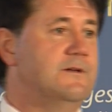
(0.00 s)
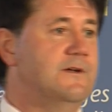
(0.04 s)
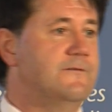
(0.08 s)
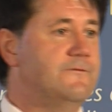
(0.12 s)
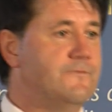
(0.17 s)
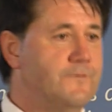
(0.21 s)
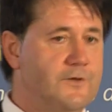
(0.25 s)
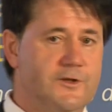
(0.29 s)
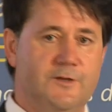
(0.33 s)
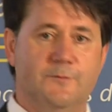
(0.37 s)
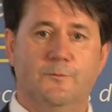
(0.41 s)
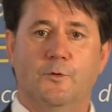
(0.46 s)

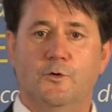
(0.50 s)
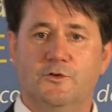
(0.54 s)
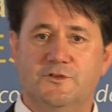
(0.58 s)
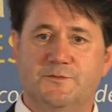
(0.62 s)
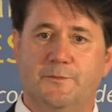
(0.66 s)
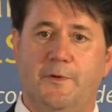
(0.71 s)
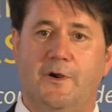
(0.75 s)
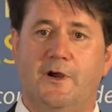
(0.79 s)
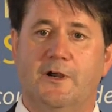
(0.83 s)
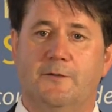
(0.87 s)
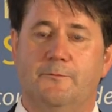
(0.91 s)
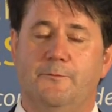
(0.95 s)
for the
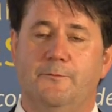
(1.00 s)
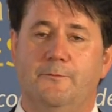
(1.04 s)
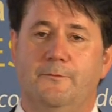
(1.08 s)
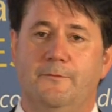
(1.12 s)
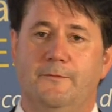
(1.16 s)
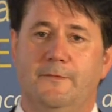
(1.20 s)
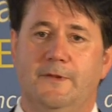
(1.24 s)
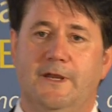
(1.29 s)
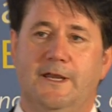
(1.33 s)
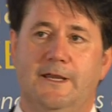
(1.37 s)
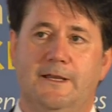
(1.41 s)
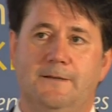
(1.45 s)
most part,
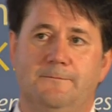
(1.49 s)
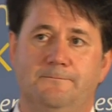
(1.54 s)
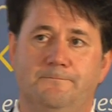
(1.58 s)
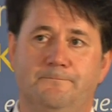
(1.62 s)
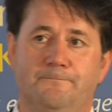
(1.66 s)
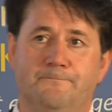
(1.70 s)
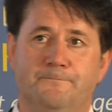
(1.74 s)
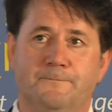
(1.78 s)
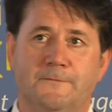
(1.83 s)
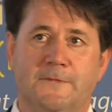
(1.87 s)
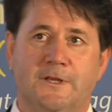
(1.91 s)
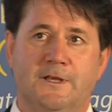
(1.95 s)
um,